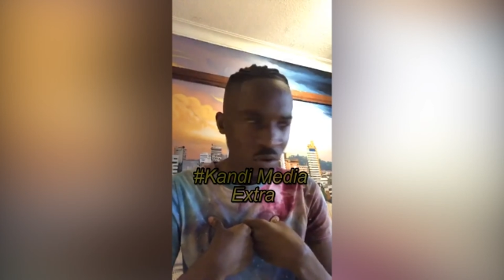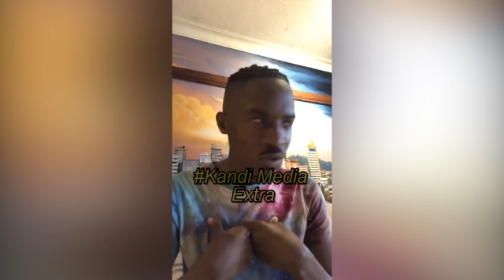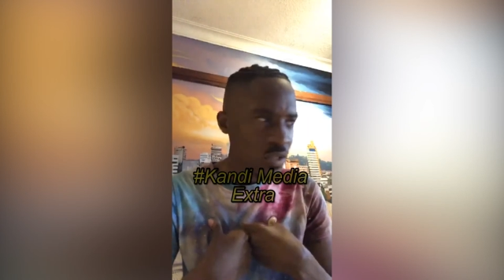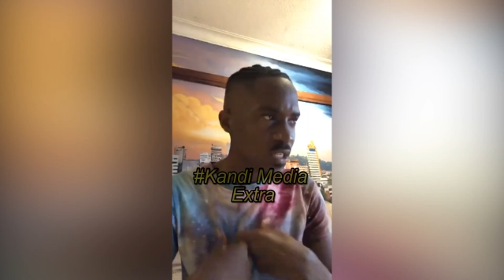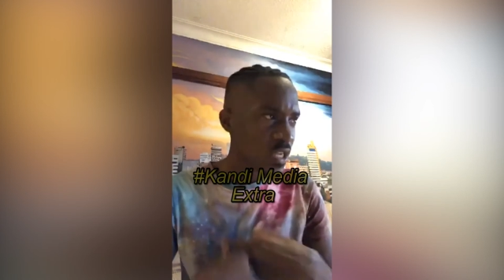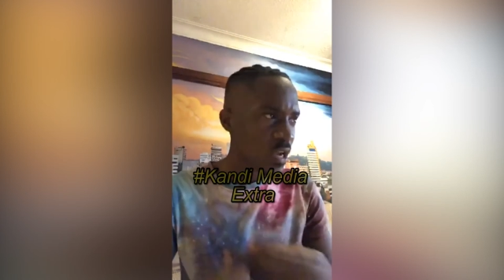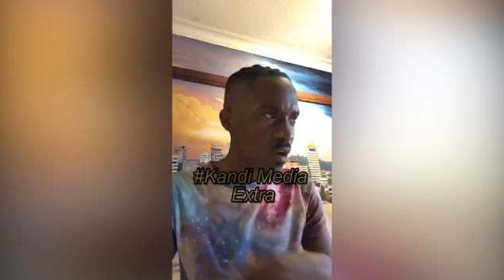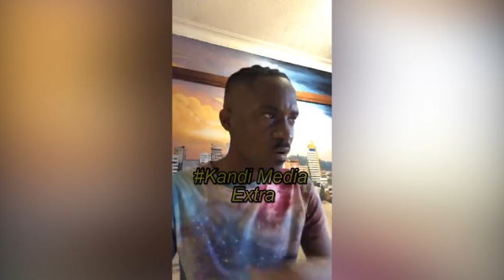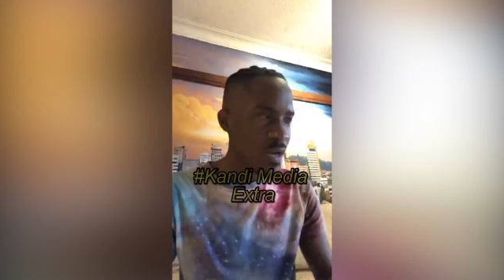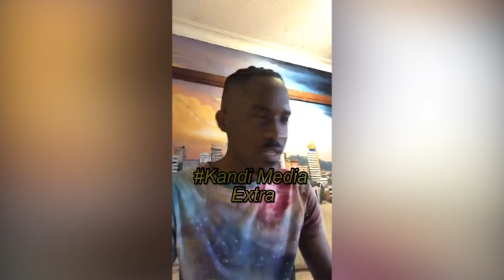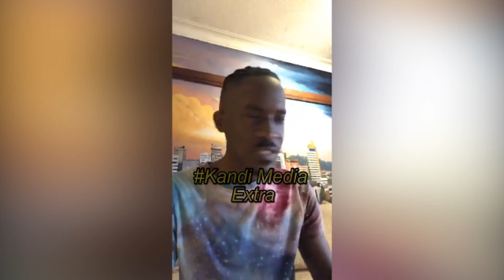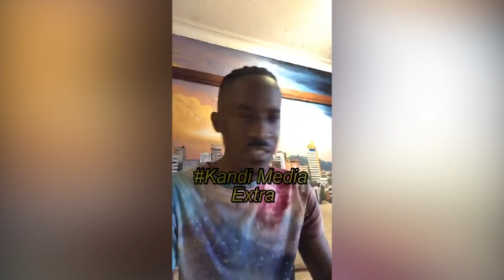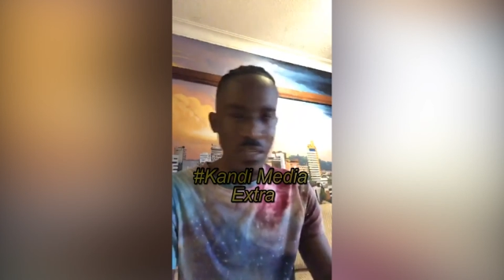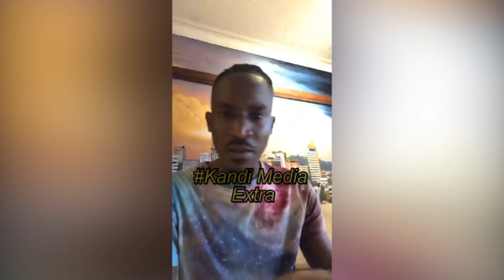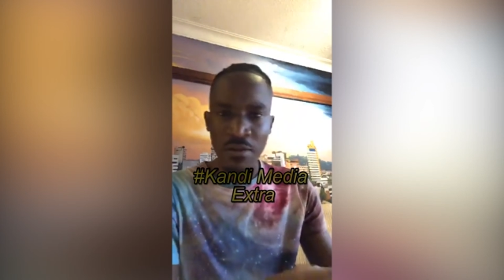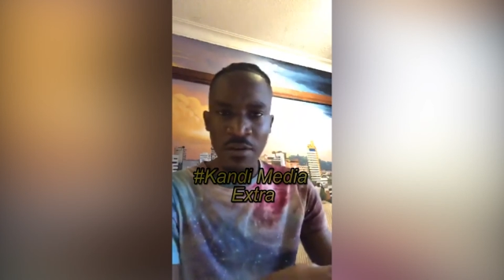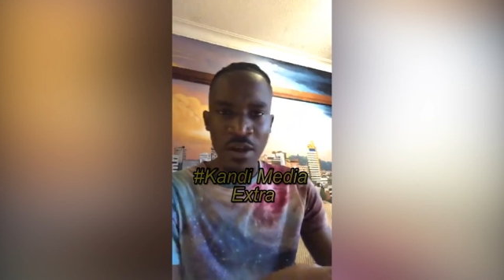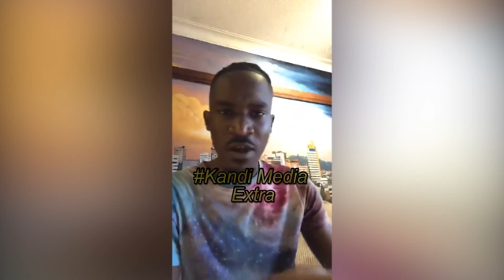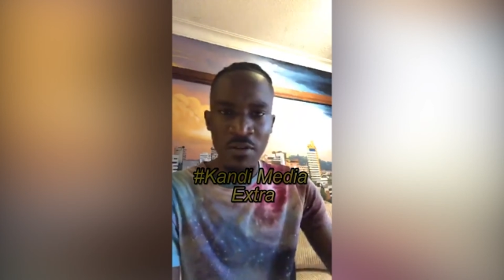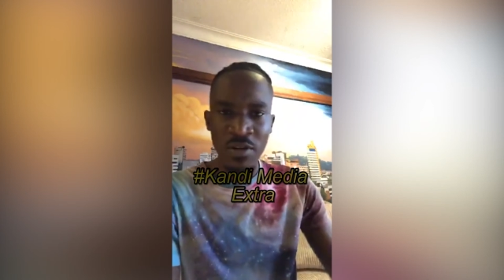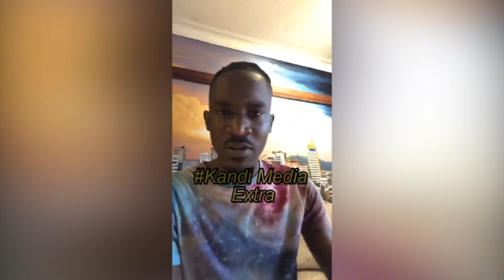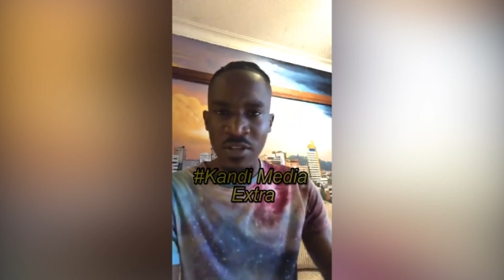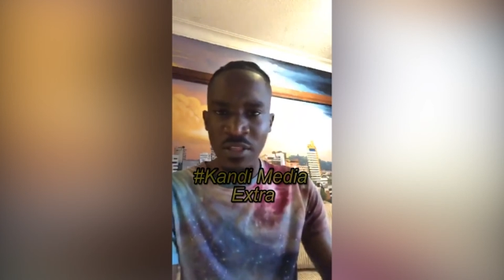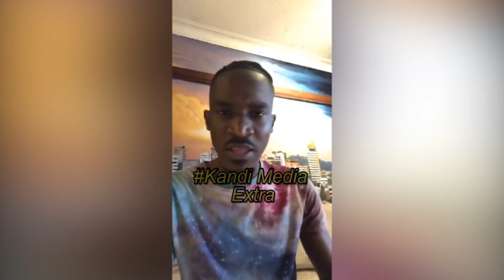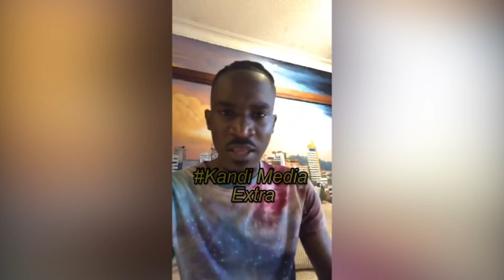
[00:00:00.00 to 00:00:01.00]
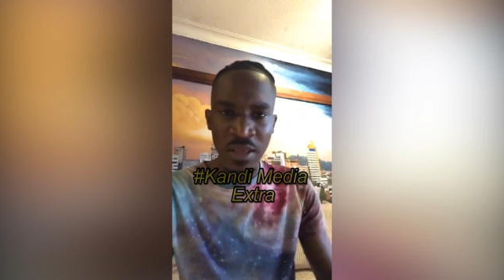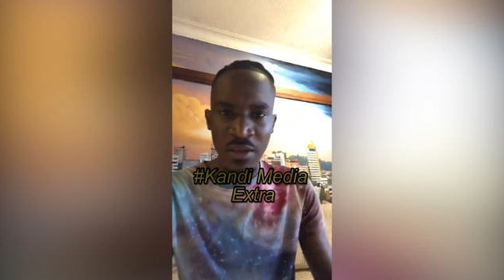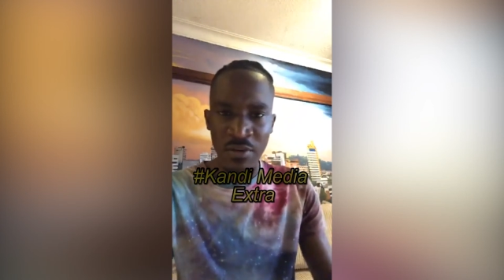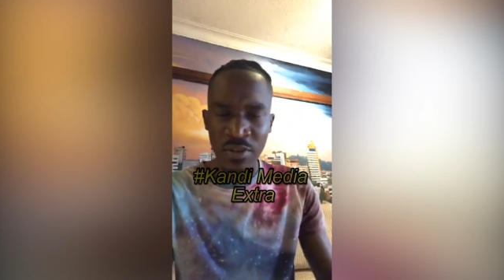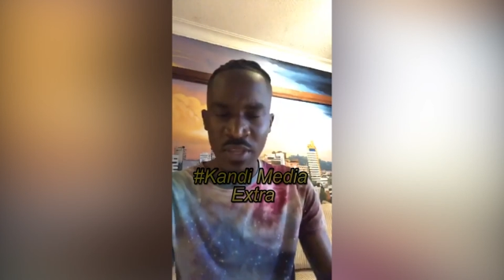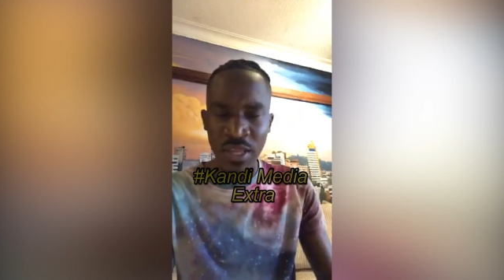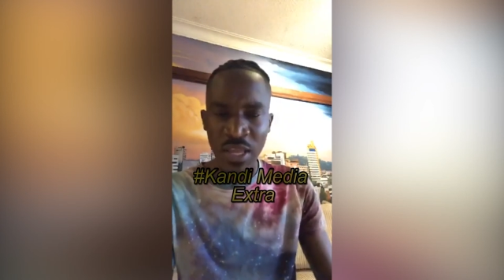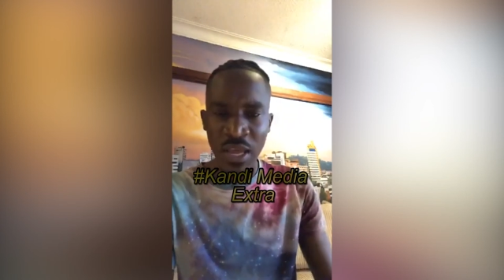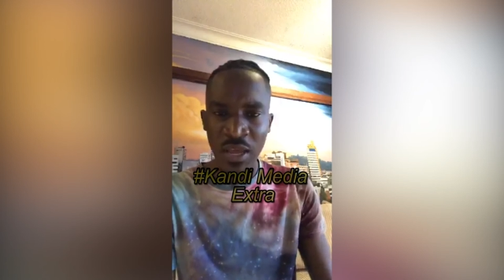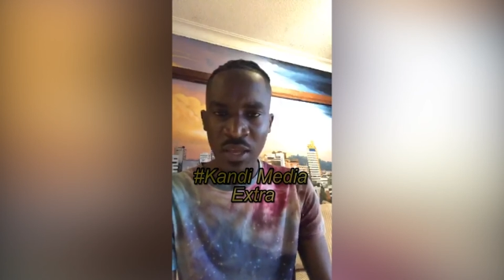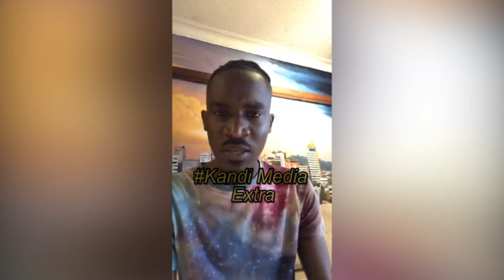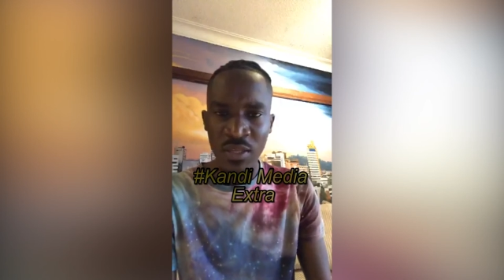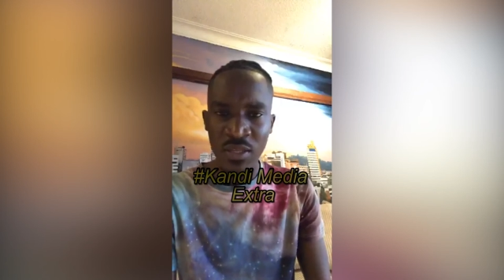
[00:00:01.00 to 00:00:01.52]
Because I was around the
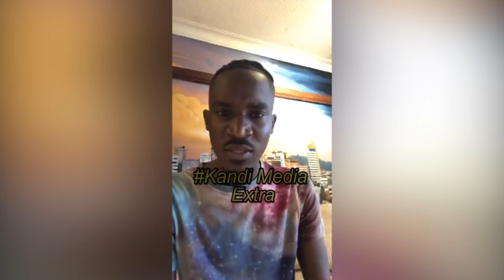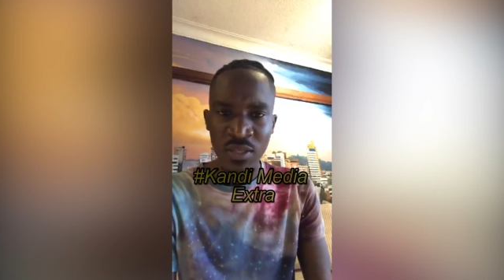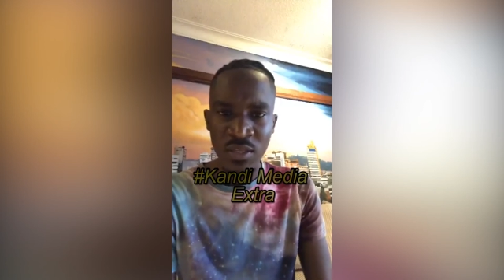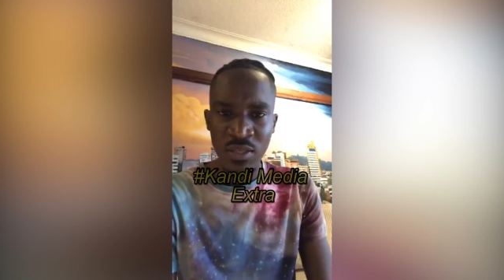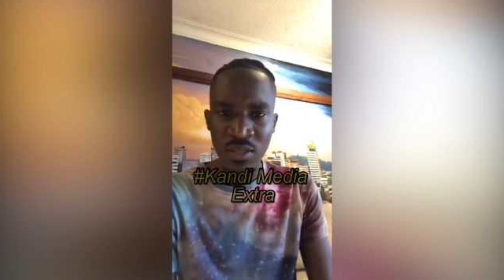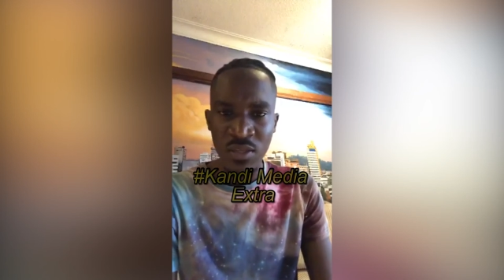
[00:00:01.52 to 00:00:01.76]
area?